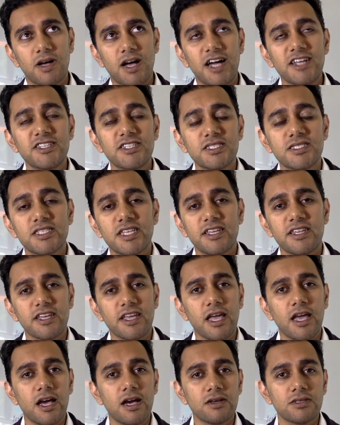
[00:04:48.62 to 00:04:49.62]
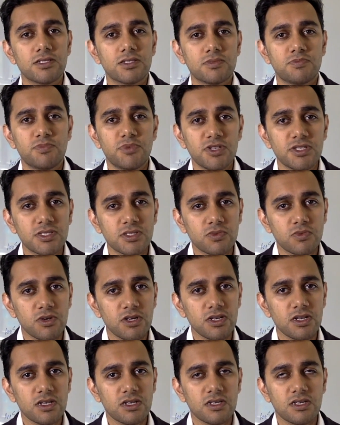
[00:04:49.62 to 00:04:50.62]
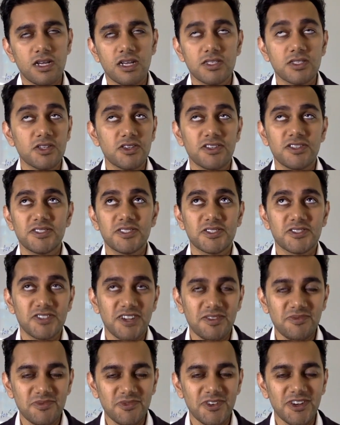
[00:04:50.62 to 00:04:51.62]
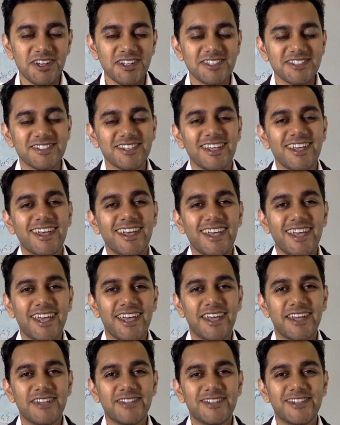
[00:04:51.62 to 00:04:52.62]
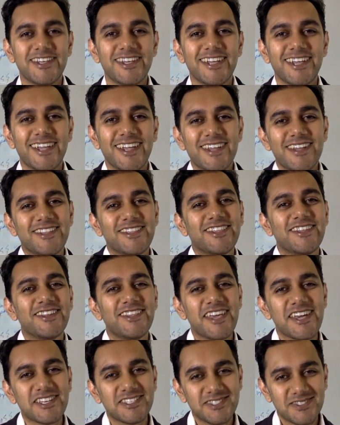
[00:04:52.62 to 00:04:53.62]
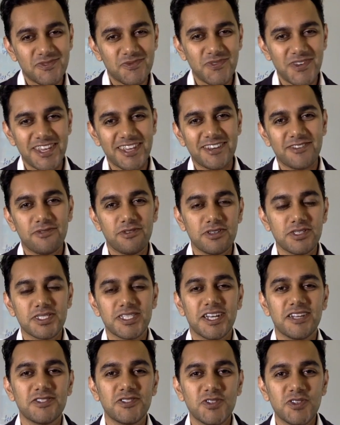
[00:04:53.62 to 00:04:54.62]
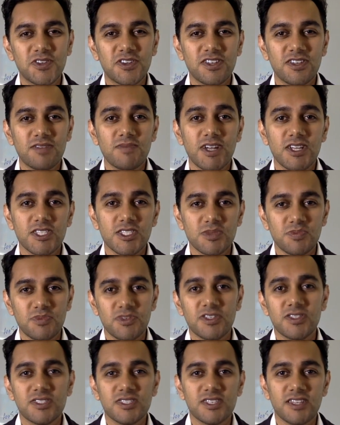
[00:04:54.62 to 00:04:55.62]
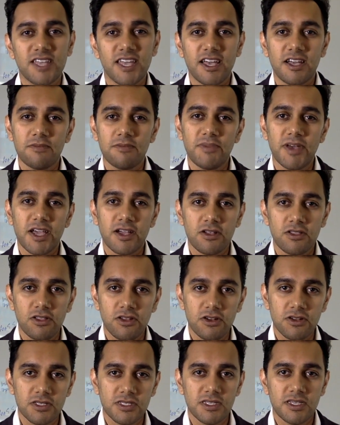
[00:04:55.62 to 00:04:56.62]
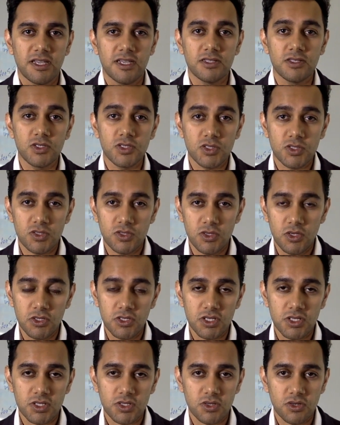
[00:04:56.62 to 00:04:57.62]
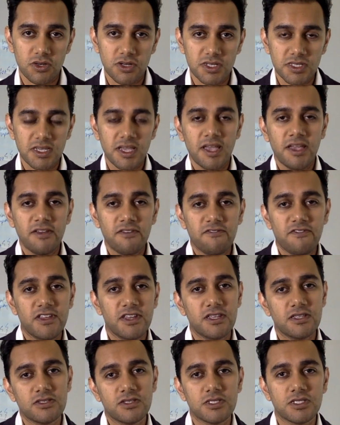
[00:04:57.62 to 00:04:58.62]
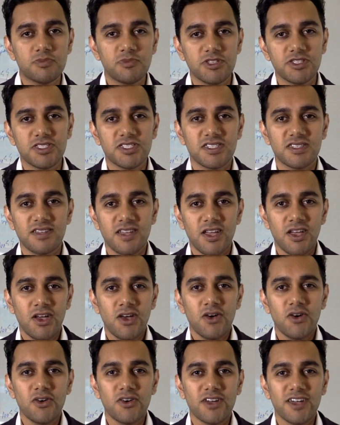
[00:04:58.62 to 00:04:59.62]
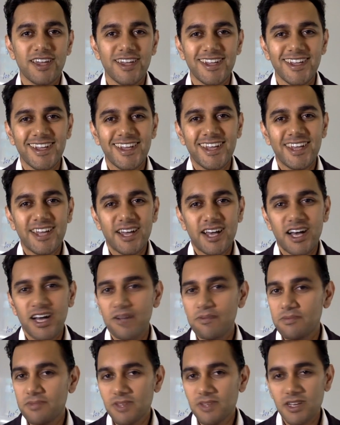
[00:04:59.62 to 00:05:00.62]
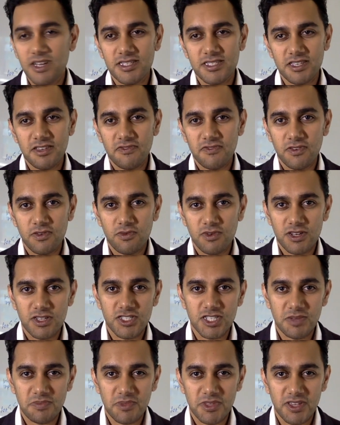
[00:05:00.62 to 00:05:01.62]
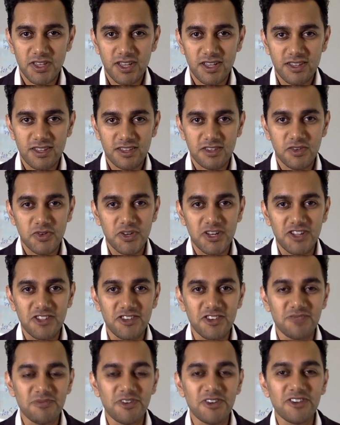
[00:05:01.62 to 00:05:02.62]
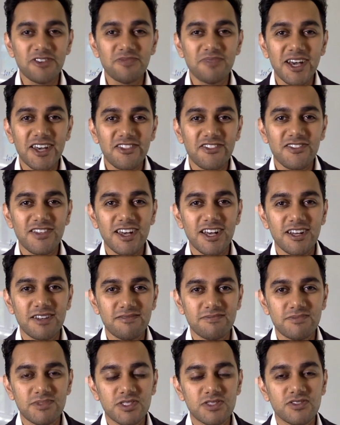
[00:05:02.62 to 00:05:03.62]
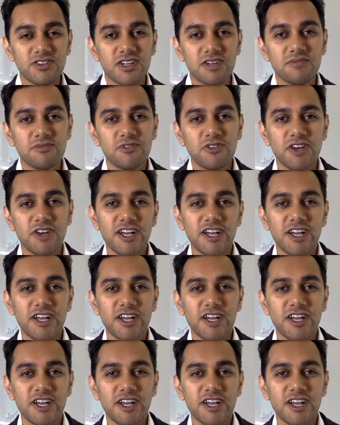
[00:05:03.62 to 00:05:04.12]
understanding how Scrum works. And the next week, we'll start talking about sprints and how backlogs and user stories fit into sprints. Okay? Guys, if you want to jump the gun and you want to learn more about Scrum or